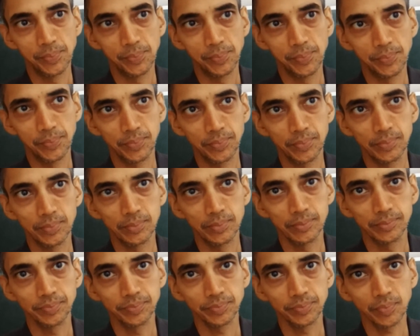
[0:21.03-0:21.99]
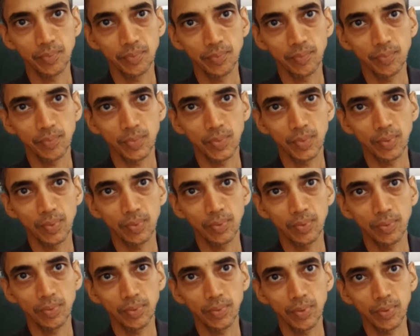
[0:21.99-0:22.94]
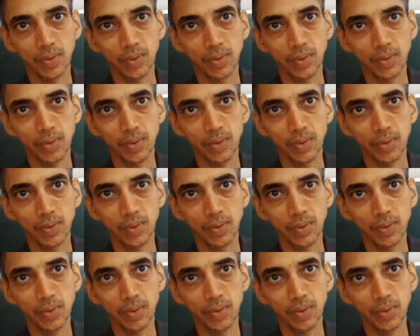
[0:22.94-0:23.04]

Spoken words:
Not able to hear you very clearly.